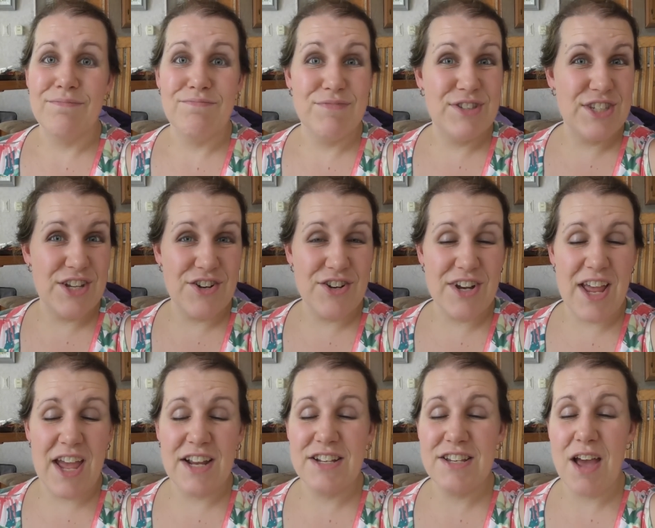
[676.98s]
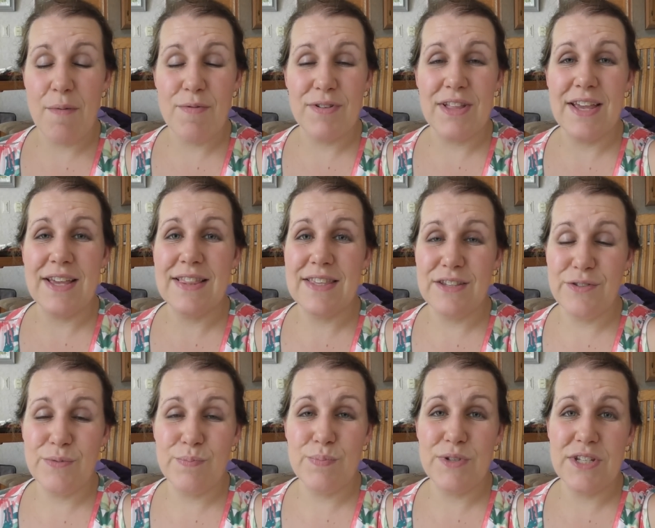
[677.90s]
Saranac, Tupper Lake,
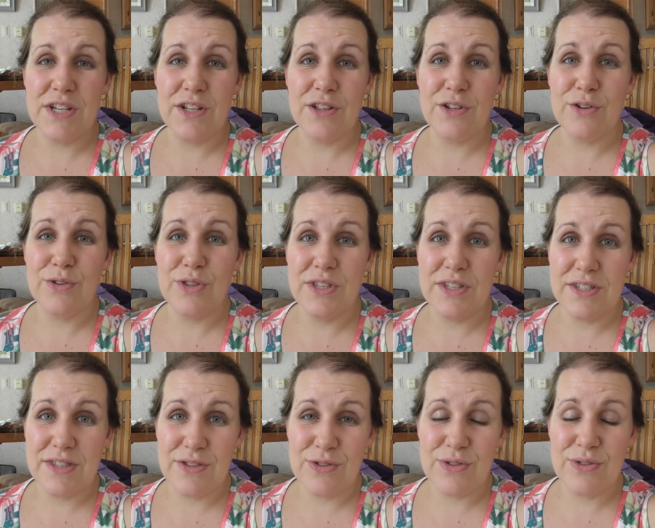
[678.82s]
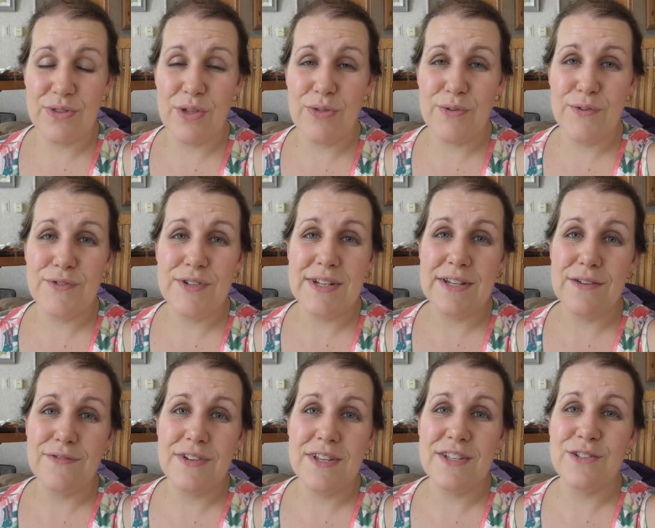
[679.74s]
this particular, this the Thrifty
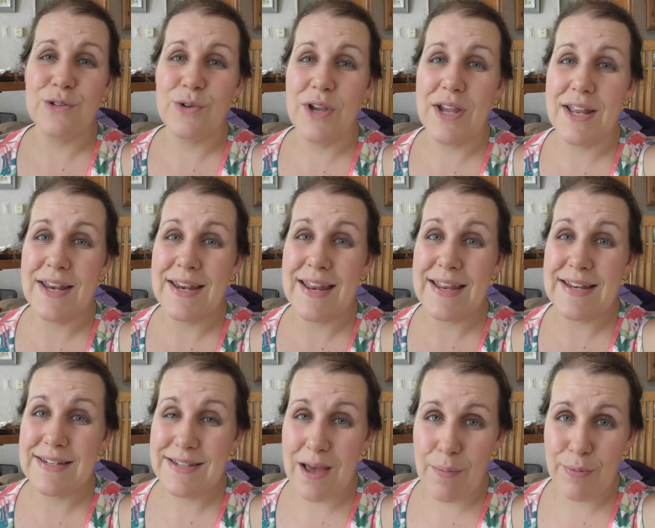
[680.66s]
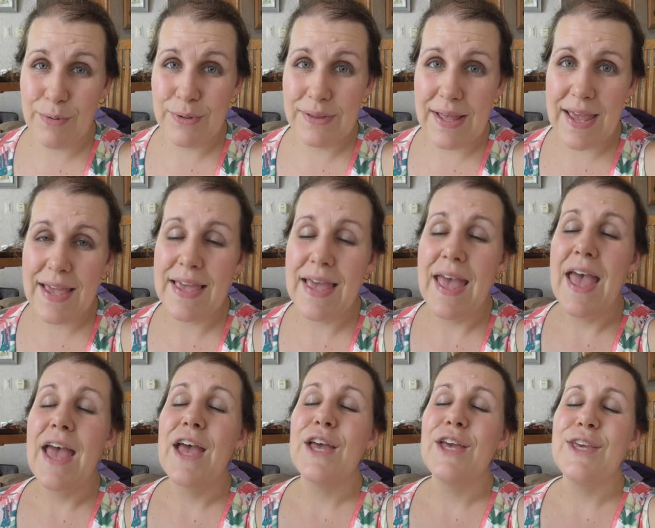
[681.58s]
Nifty is located in Tupper Lake.
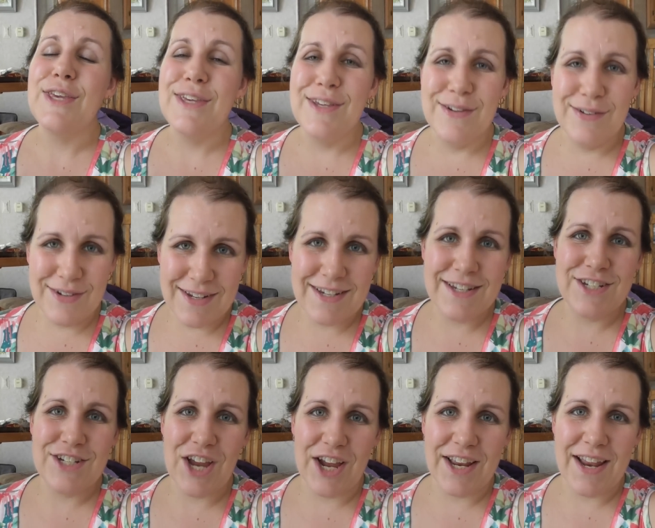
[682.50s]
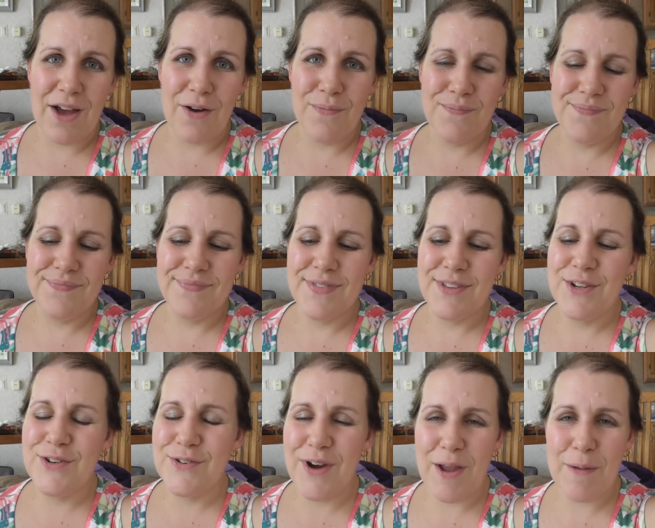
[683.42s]
You need to check it out.
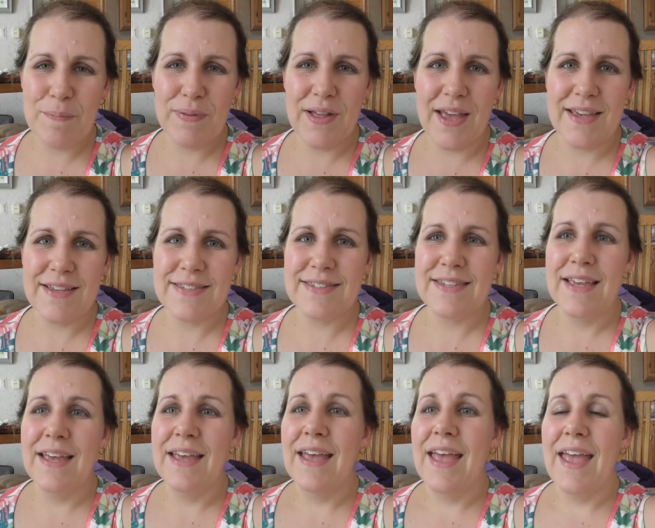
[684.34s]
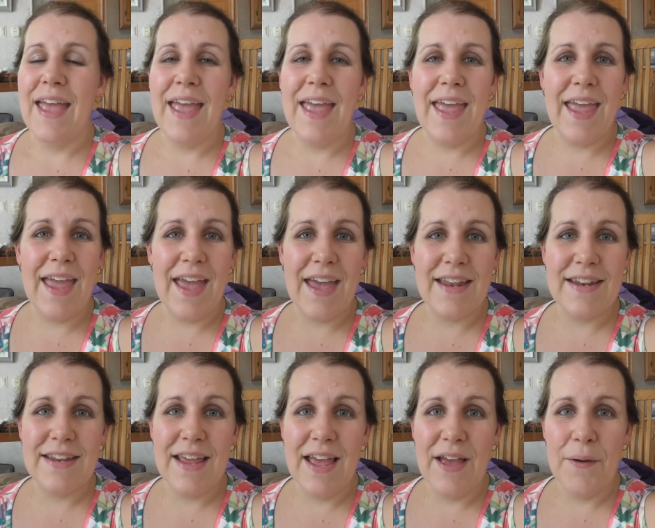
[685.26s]
Great place
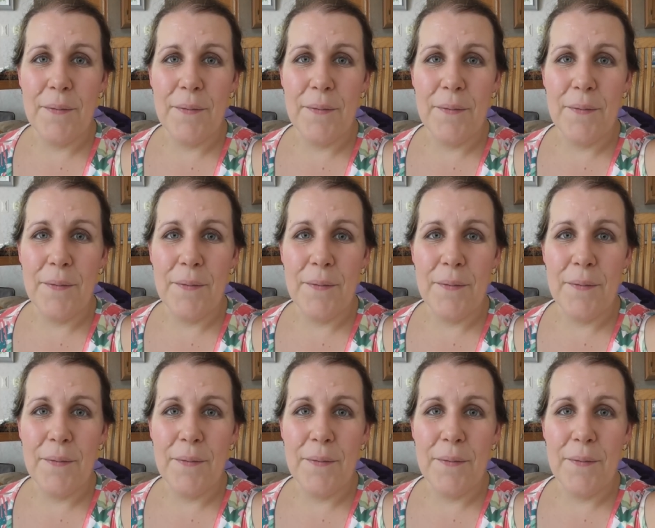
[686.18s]
and